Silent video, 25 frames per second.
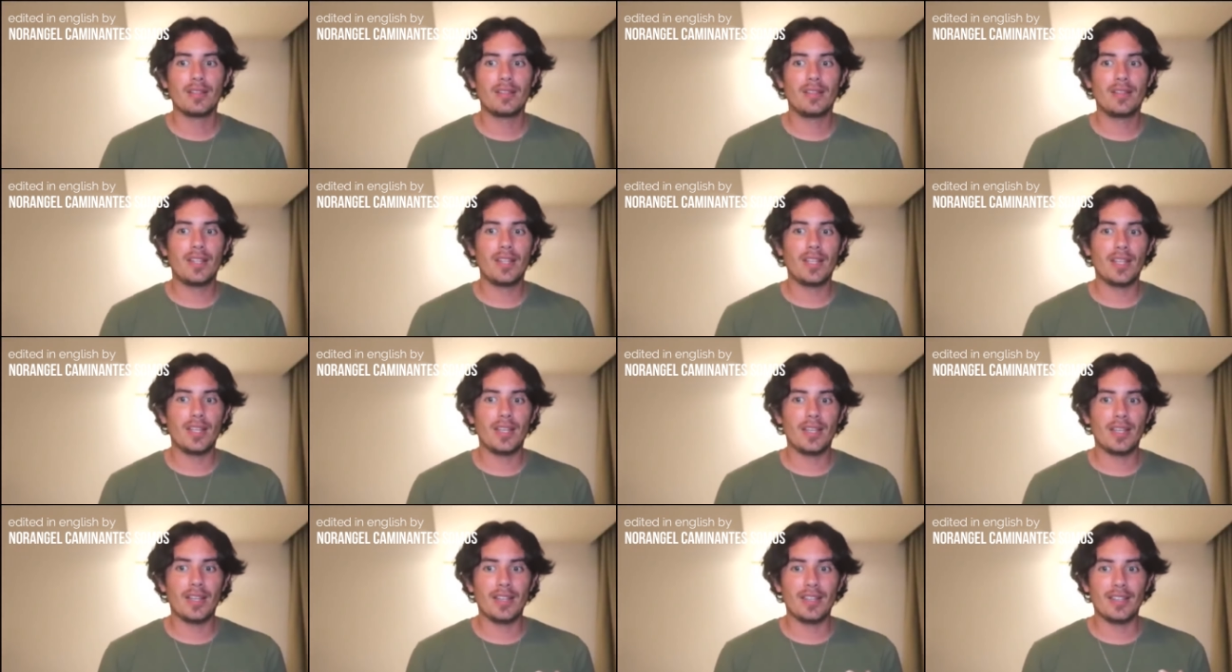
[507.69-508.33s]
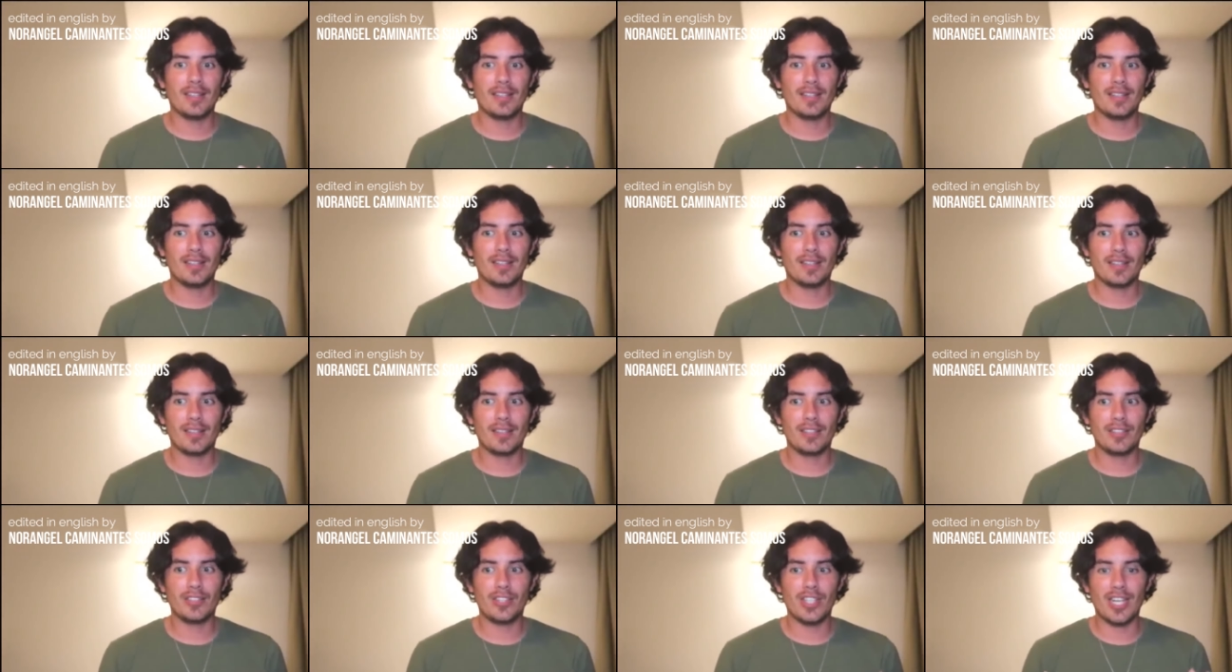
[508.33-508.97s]
the
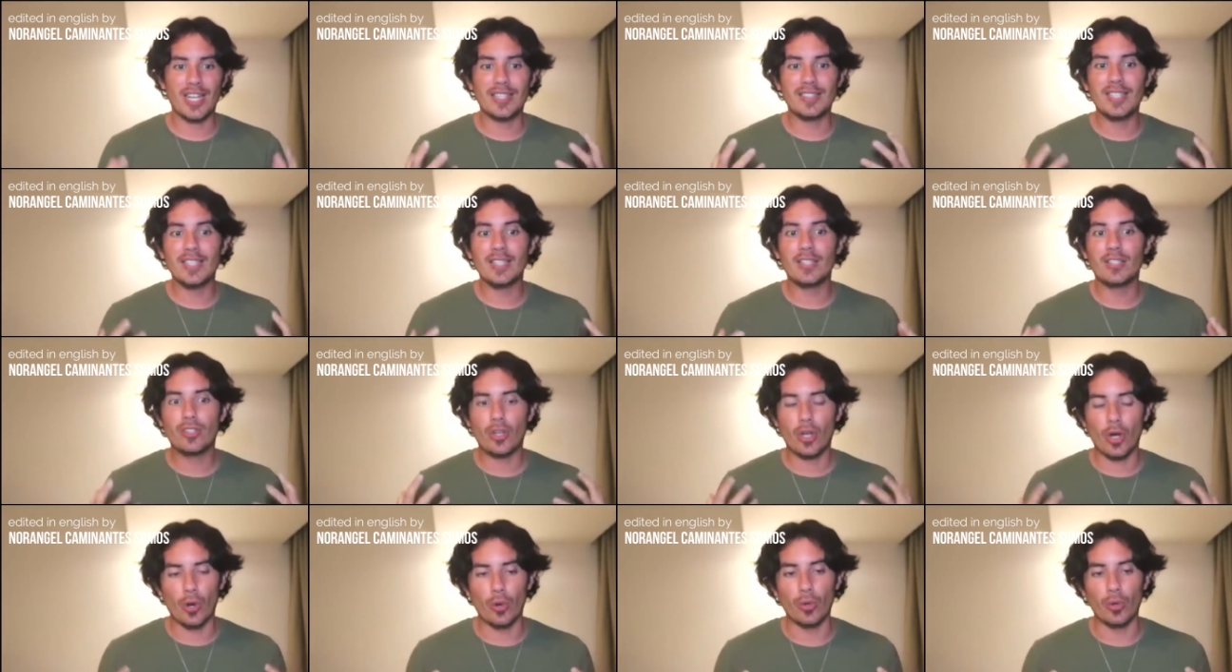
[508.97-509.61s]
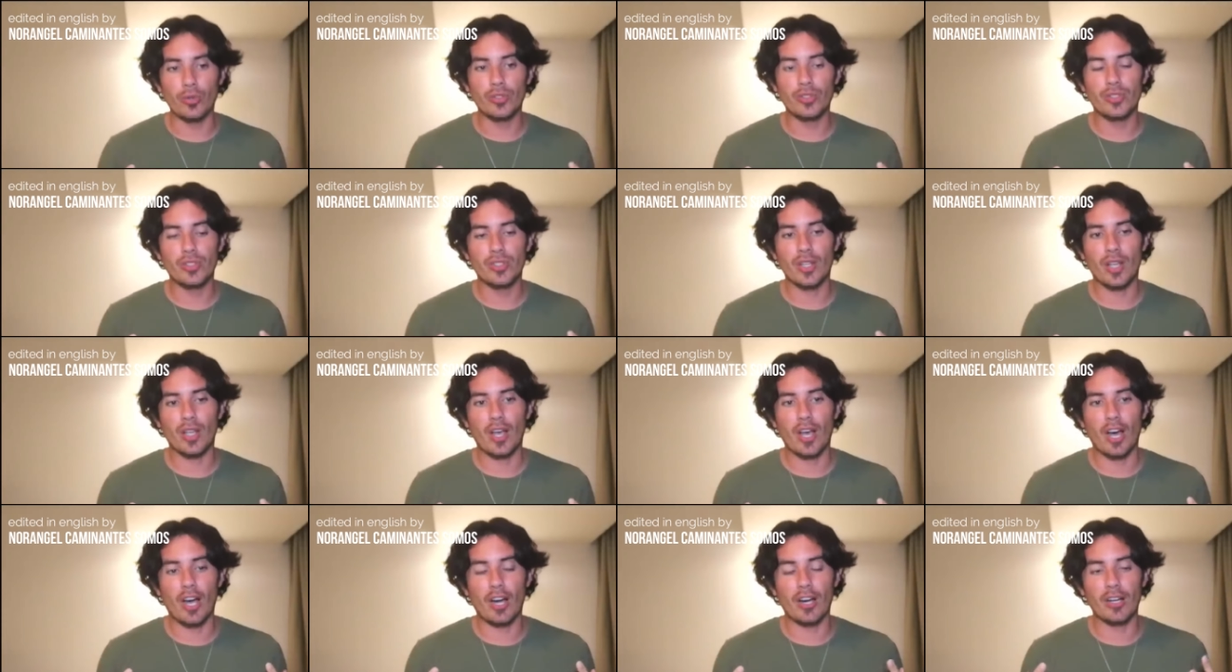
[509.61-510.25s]
genetic codes
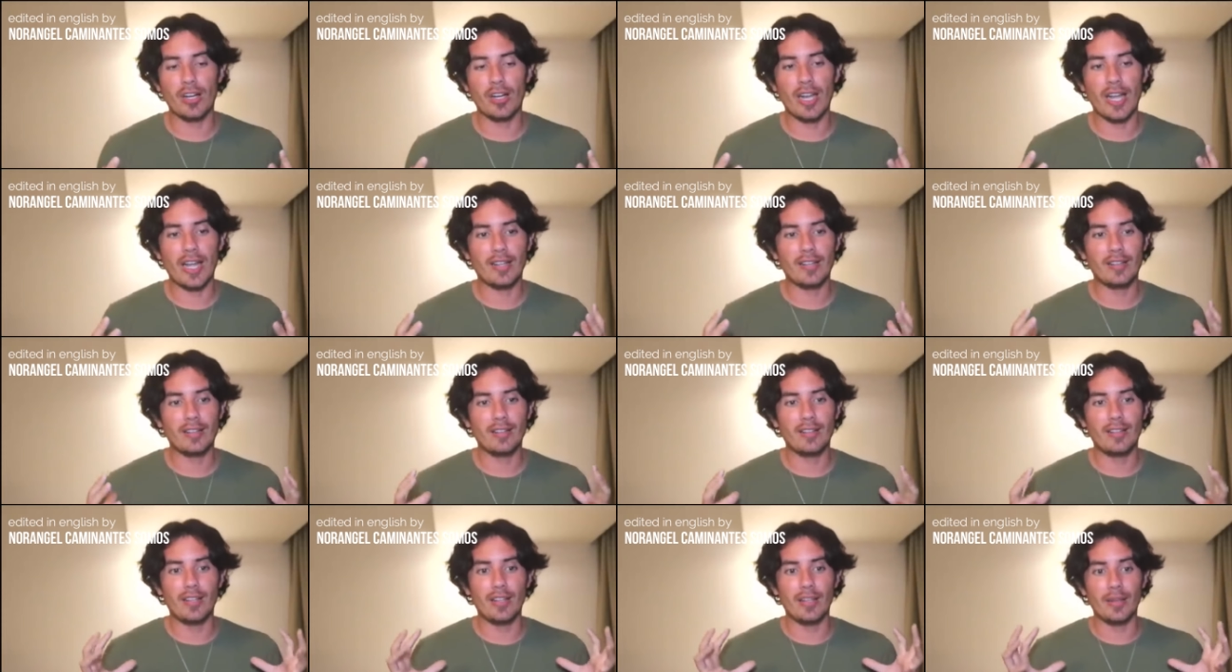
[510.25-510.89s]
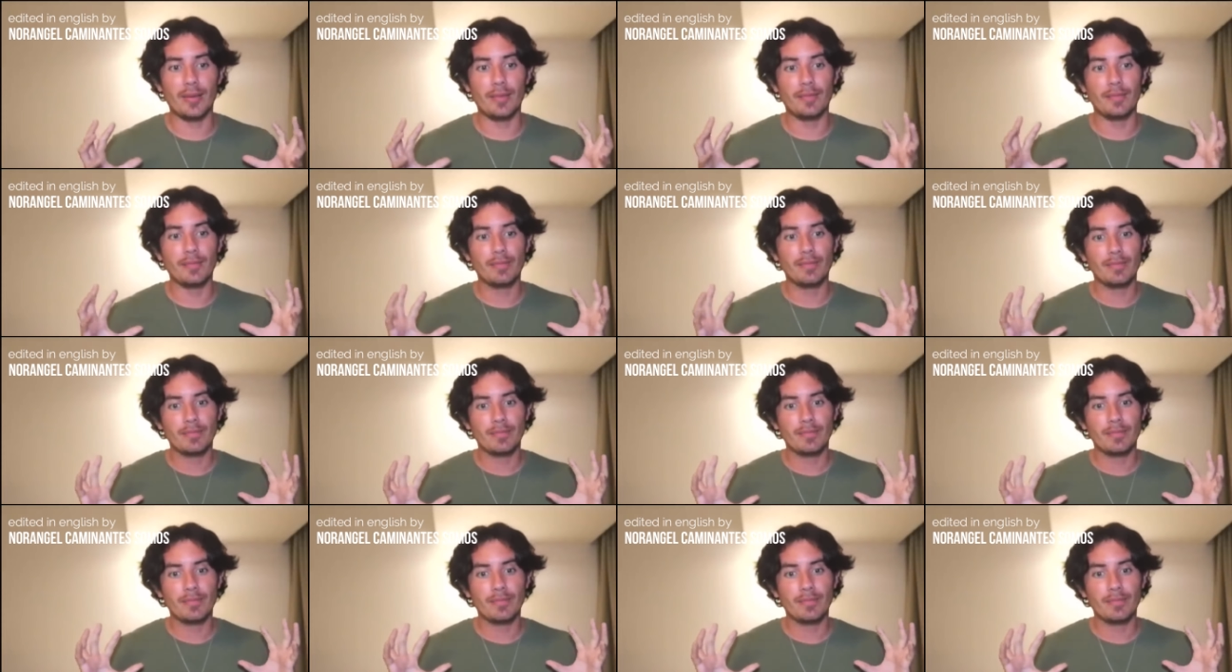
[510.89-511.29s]
are like the